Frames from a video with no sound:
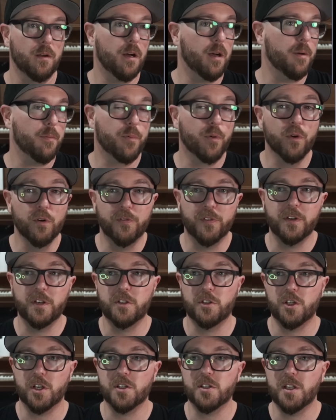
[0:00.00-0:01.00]

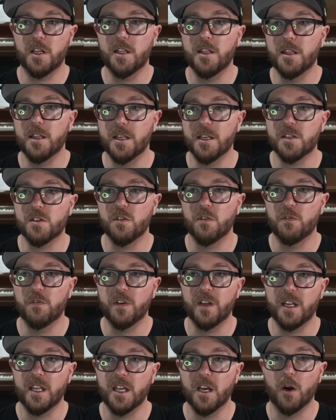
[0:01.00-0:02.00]
proven just in this
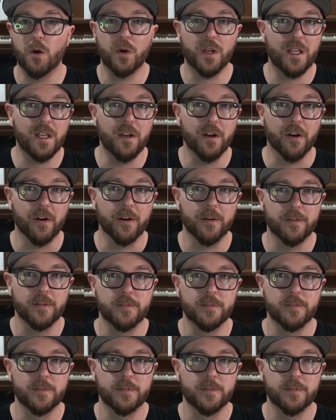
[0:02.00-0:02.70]
video here.